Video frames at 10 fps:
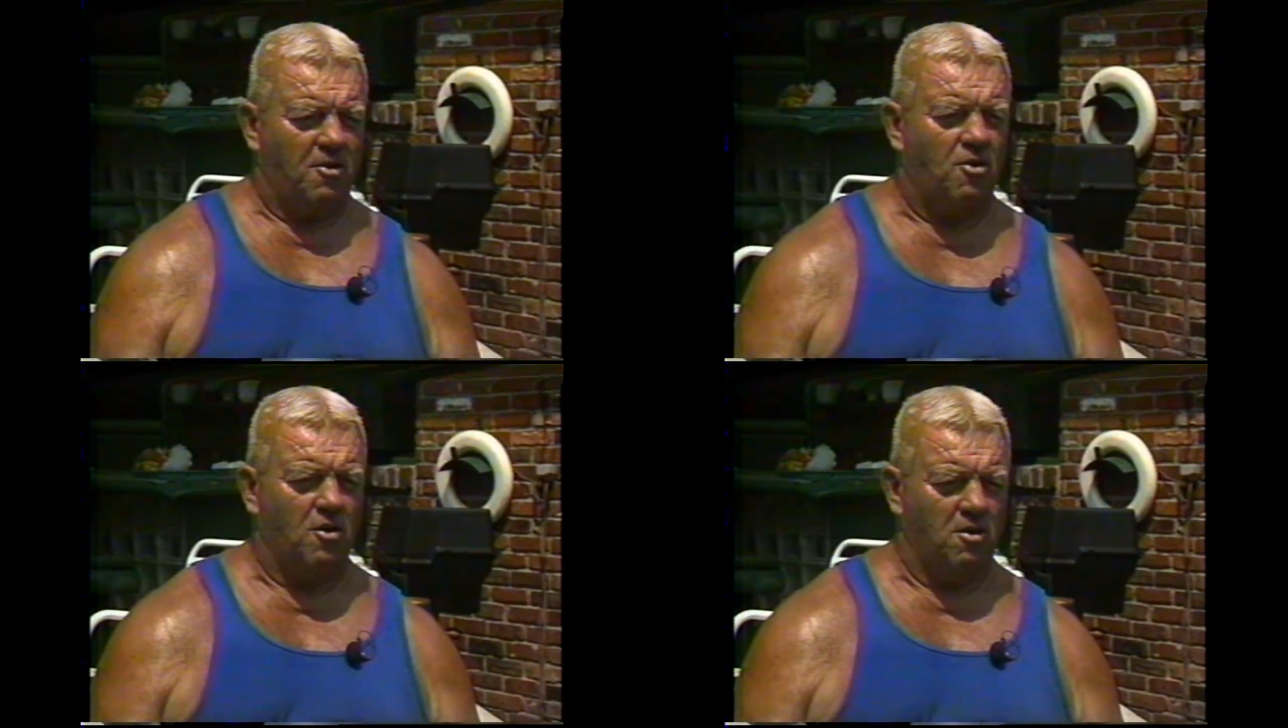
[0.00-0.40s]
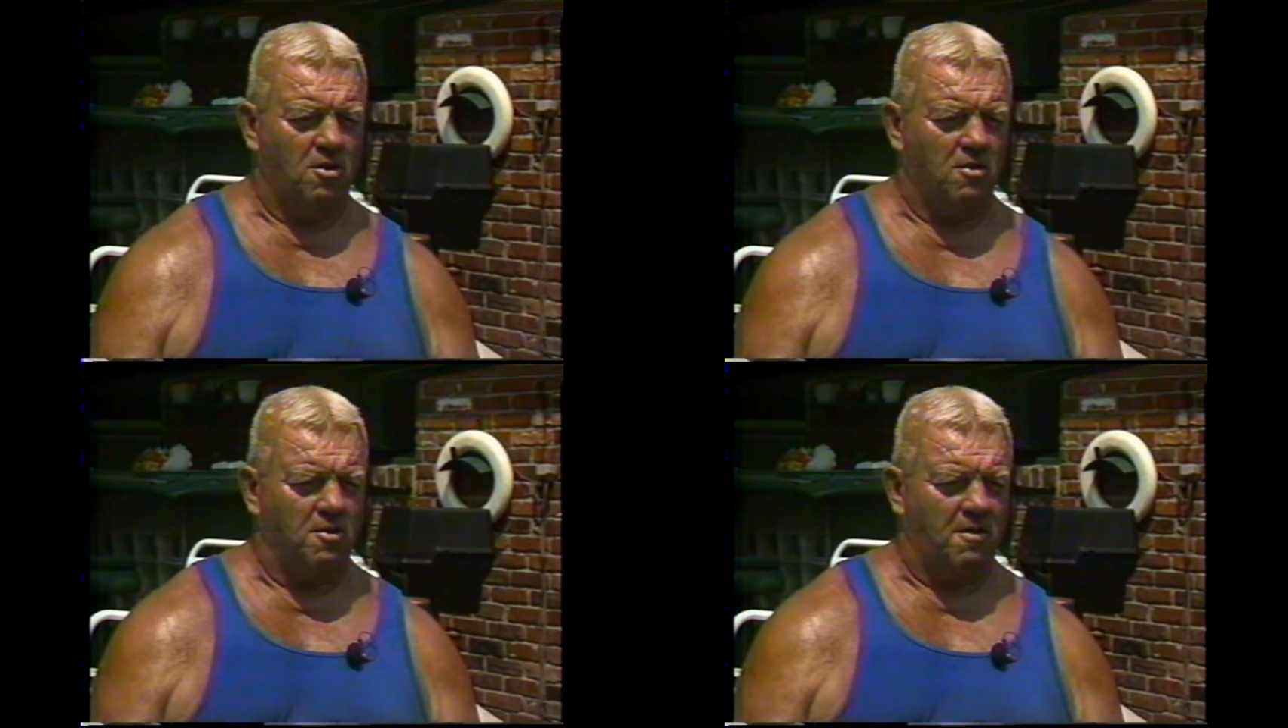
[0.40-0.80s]

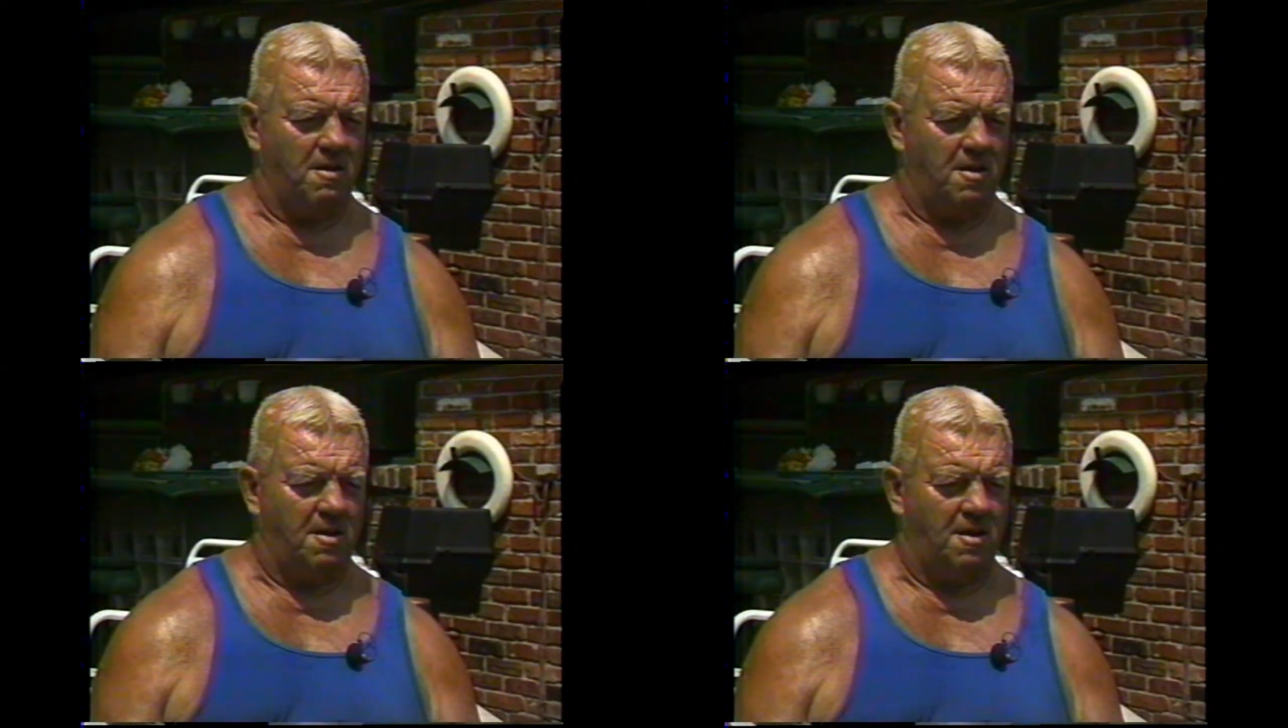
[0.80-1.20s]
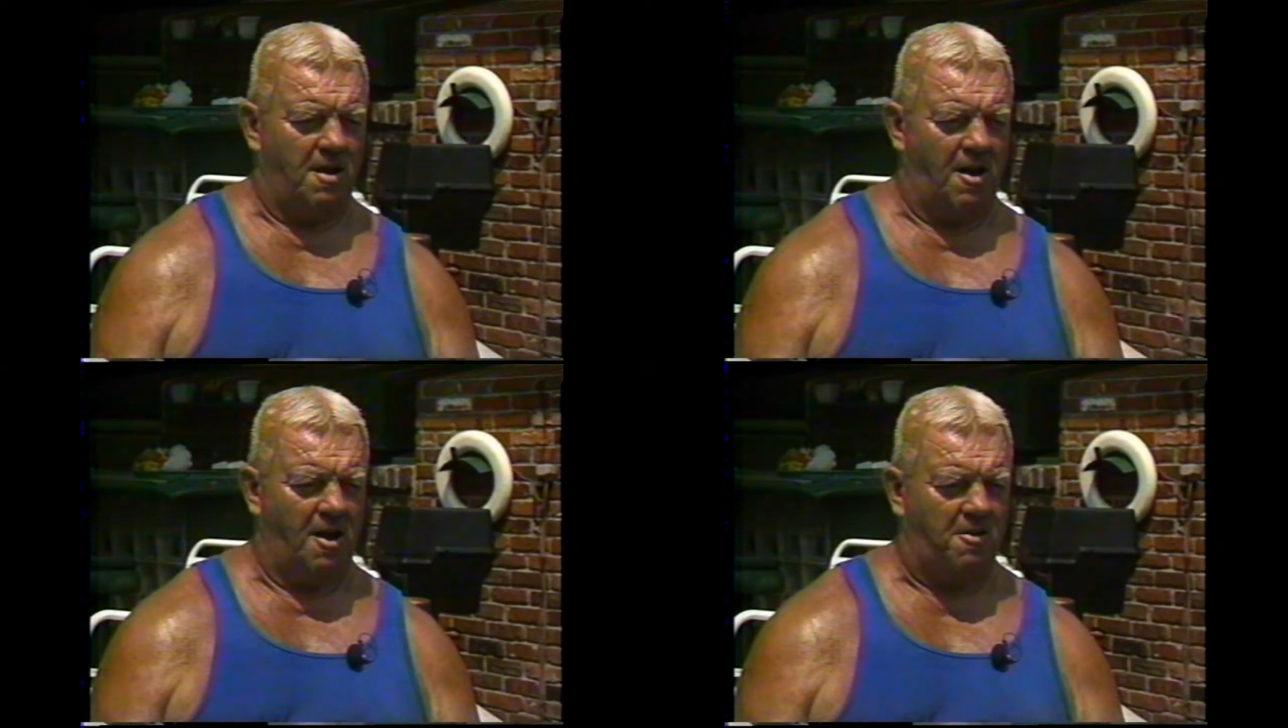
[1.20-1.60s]
gold
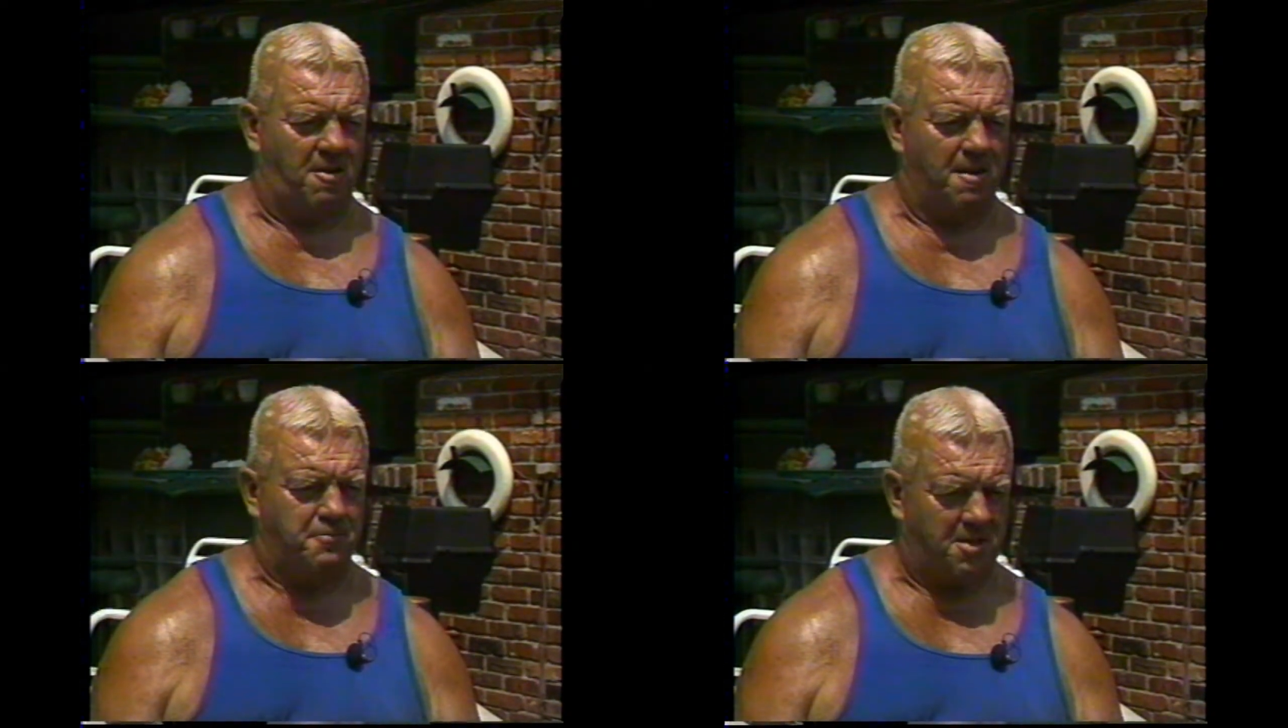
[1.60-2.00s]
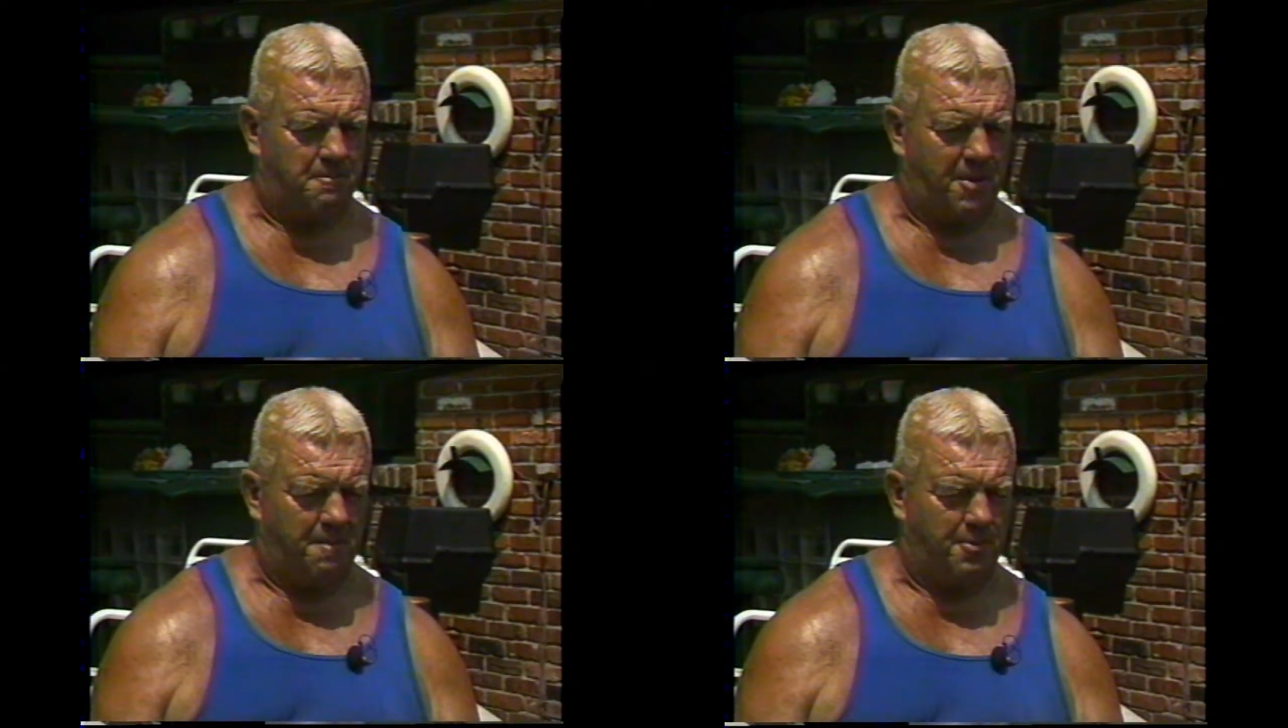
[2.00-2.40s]
hair clips at
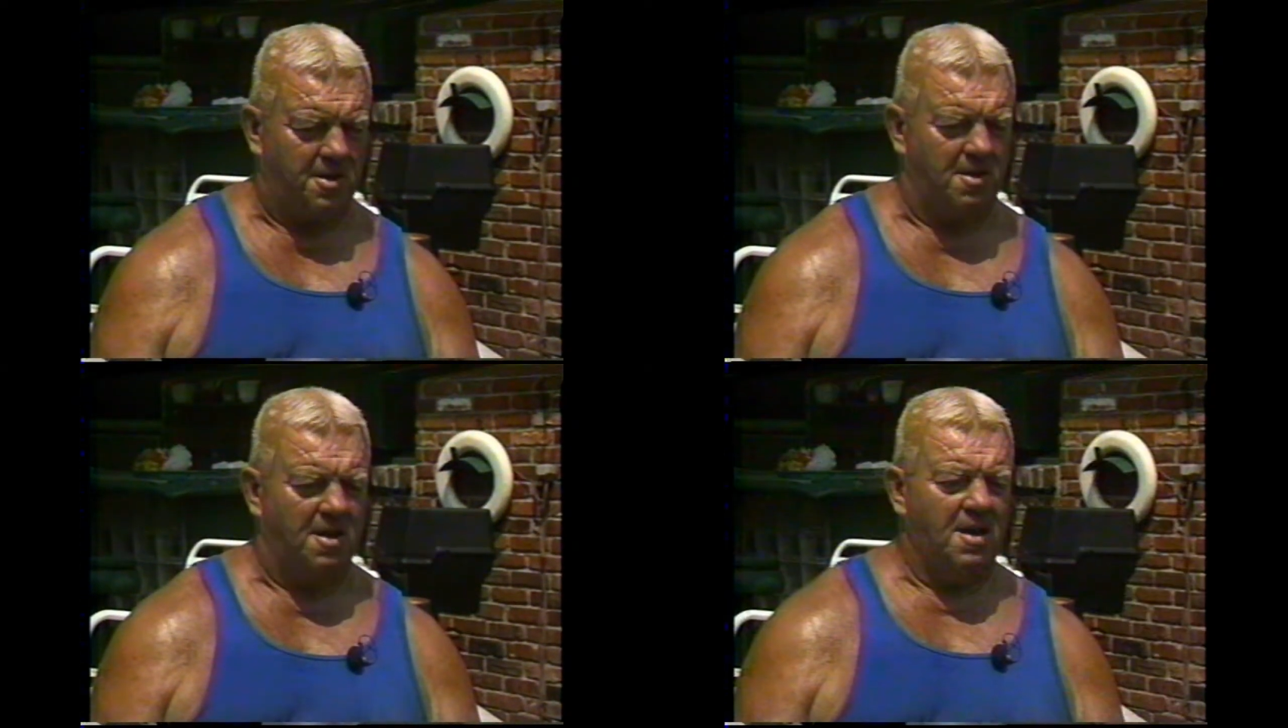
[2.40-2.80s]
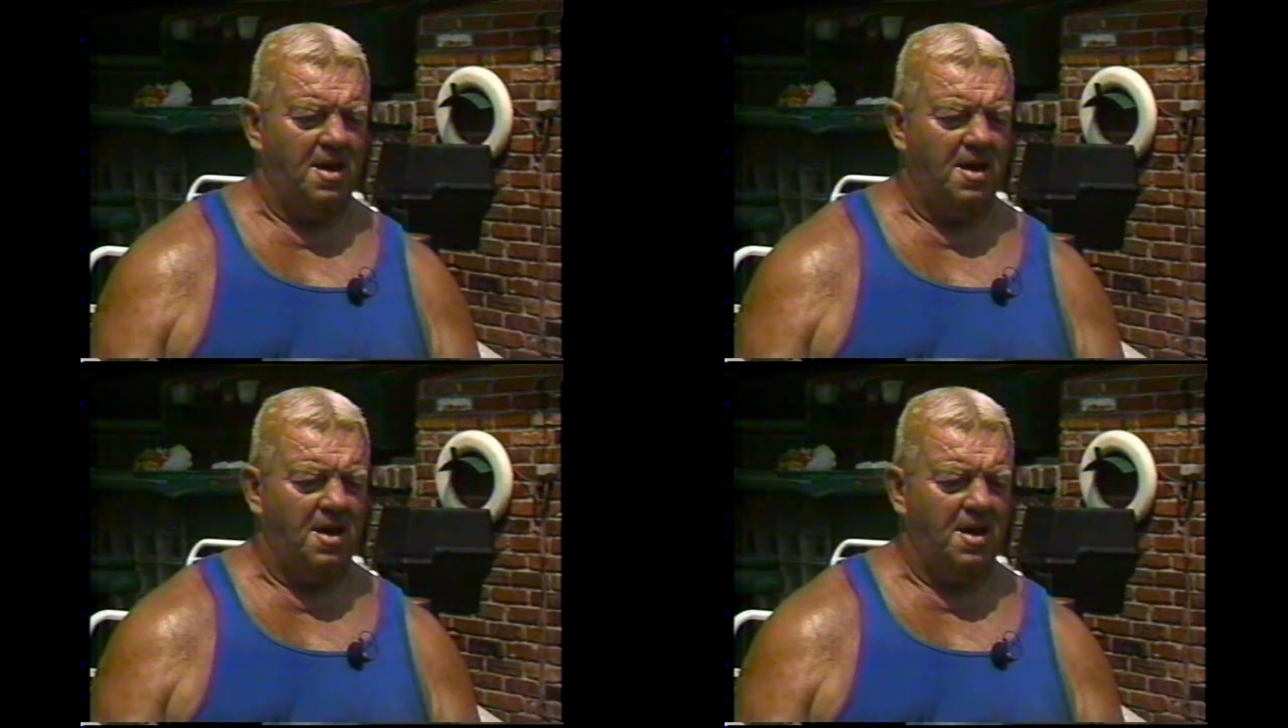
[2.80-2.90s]
people.